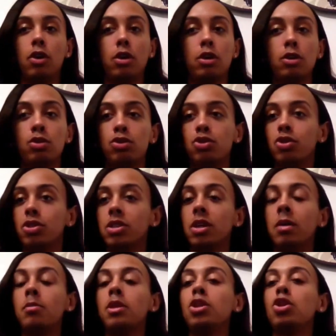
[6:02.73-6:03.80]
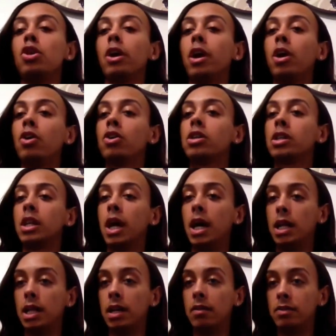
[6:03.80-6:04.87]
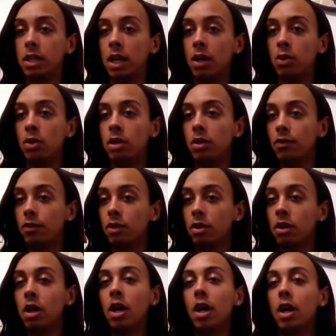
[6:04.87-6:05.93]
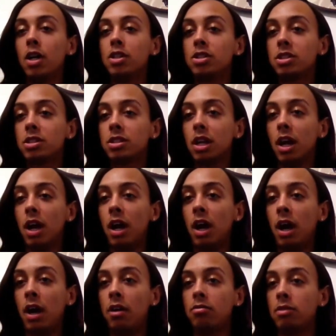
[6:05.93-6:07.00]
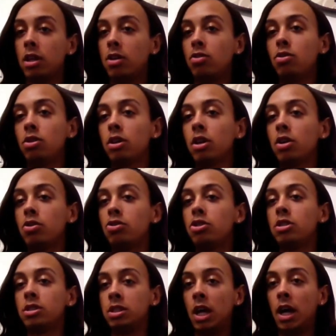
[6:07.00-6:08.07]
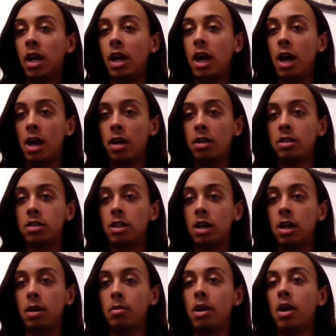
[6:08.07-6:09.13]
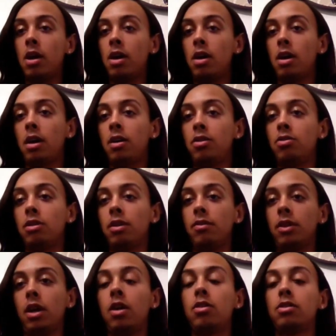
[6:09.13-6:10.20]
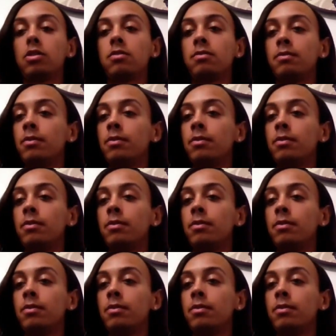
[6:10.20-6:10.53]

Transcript: a closure or something, and their hair is not left out in the front, it just looks like a hat. Like, you look, or you just sat a hat on the top, and you left the house.